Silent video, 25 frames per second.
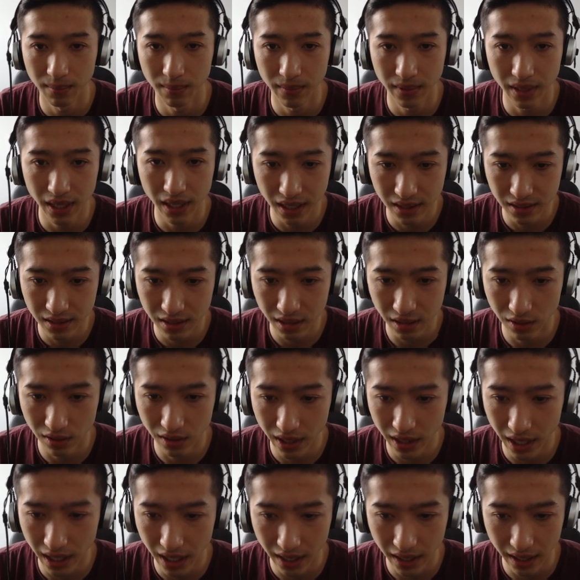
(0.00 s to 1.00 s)
Next, I
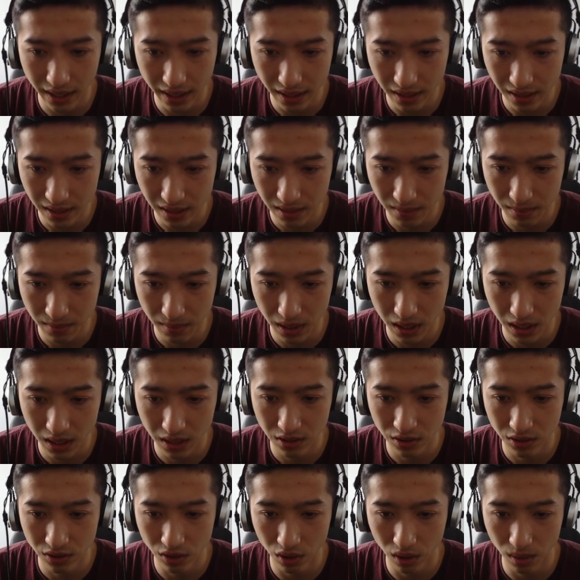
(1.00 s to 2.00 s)
look at announcements,
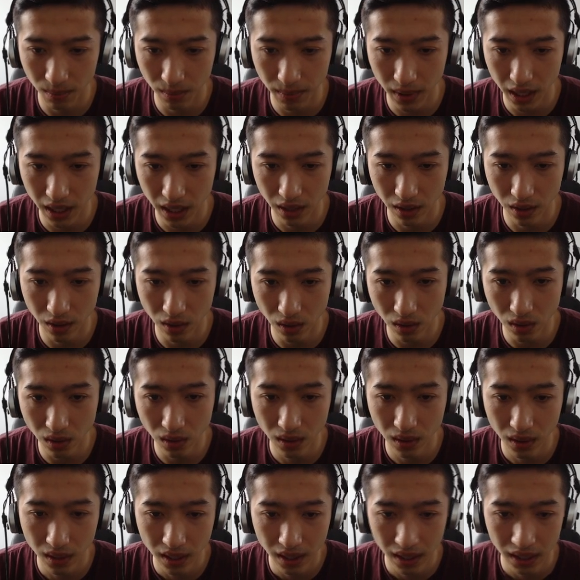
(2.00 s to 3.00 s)
sort by
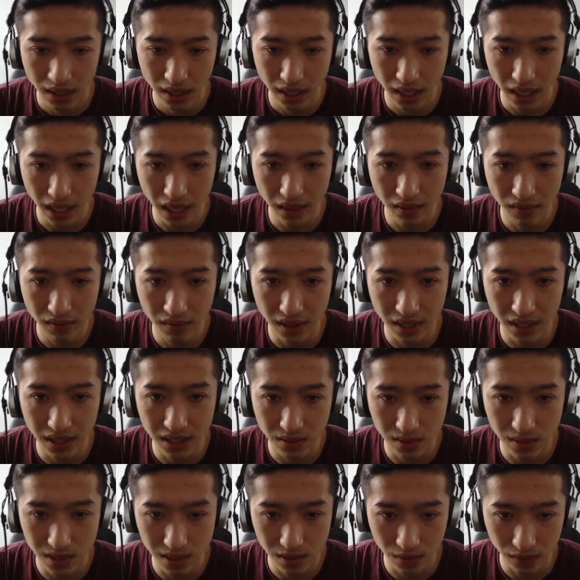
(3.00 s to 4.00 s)
all. Any of these
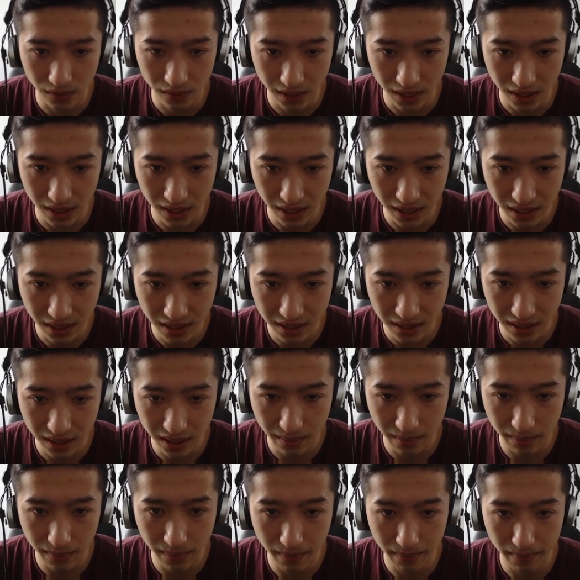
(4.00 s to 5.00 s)
ones with the ticks are
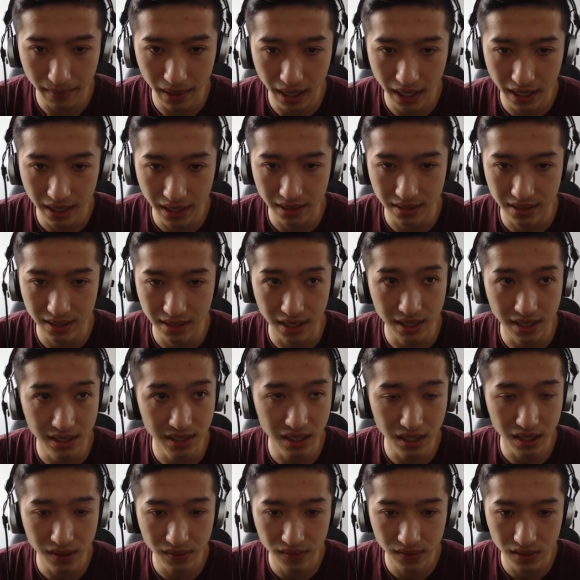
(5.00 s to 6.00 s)
market
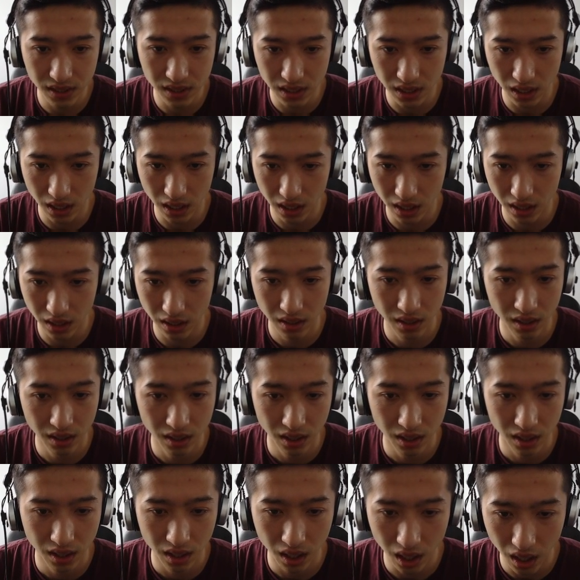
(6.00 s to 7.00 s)
sensitive. So
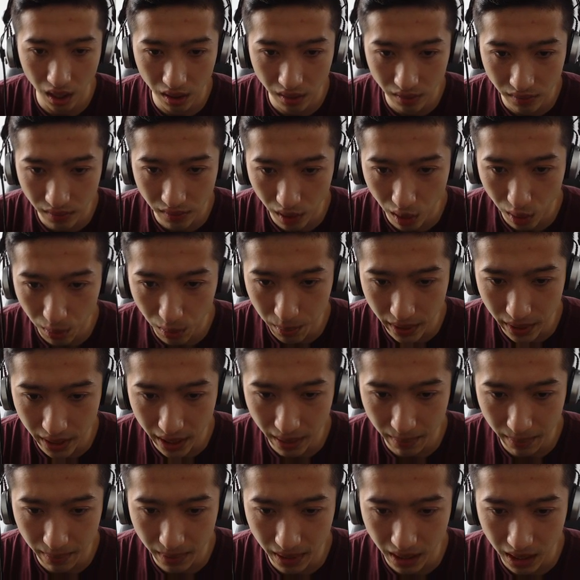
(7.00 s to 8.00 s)
I've opened
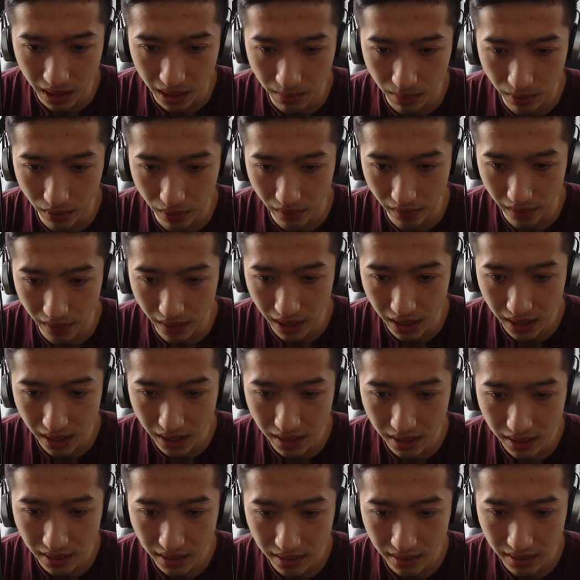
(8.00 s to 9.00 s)
up a couple of
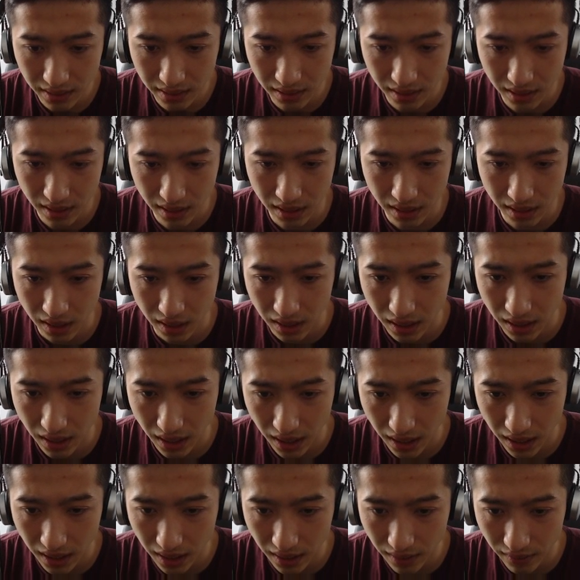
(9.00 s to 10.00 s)
these.
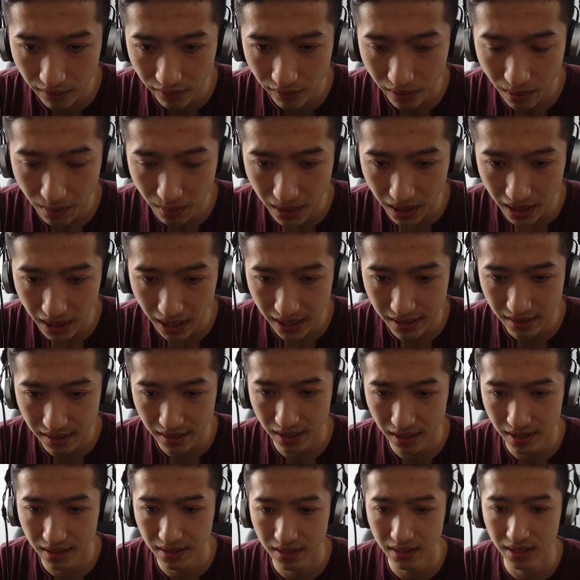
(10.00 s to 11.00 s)
And from a glance, I
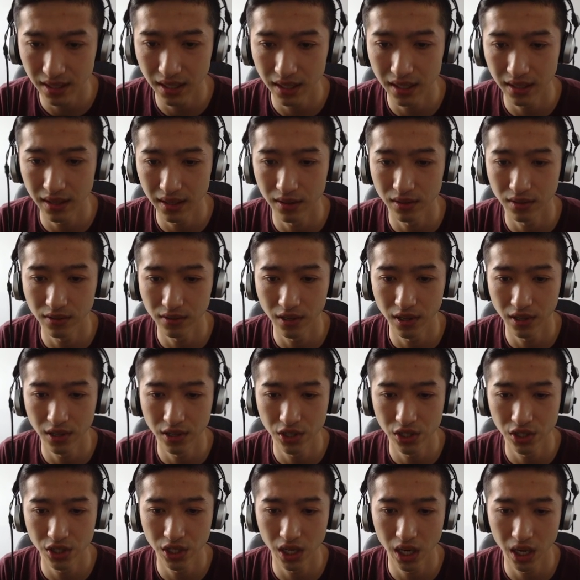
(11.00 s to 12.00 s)
can see there was a
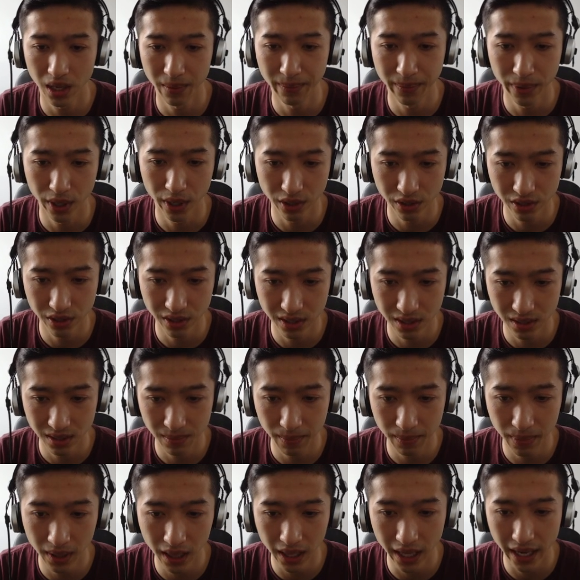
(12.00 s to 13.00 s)
share purchase
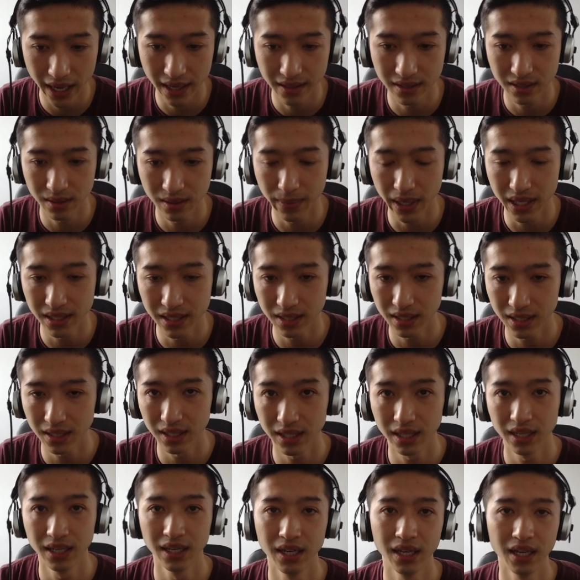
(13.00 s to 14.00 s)
plan. So
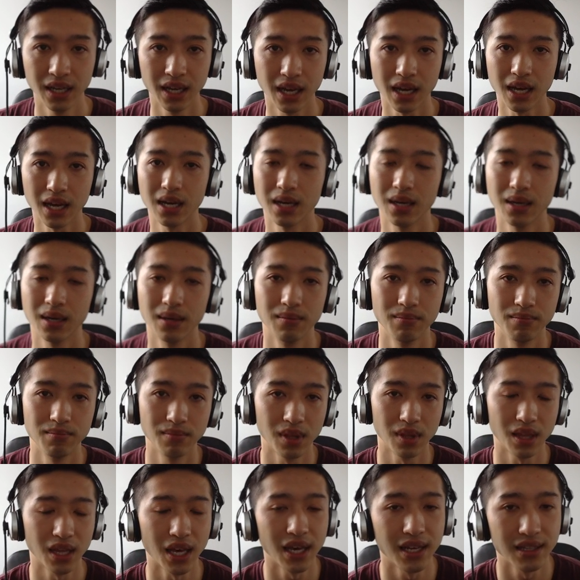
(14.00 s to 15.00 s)
basically,
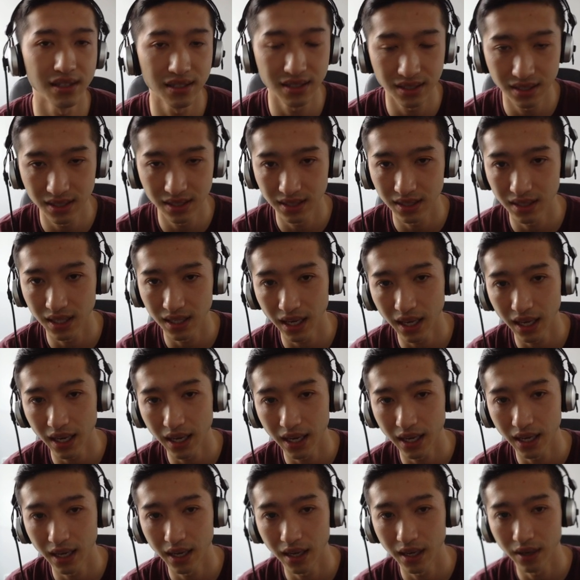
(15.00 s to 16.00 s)
that's
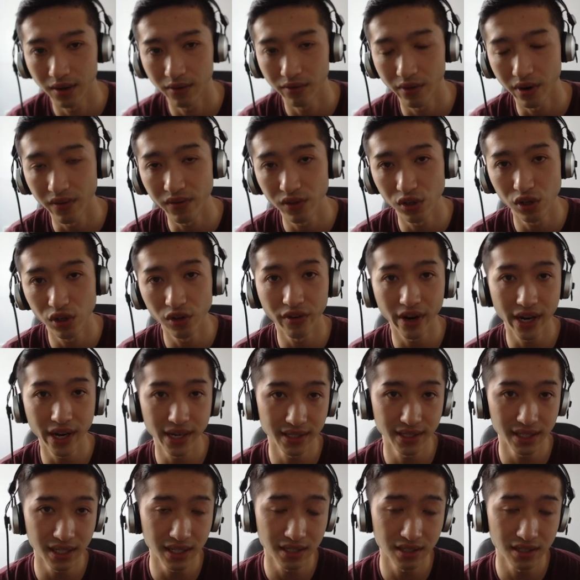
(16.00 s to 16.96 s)
revenue raising.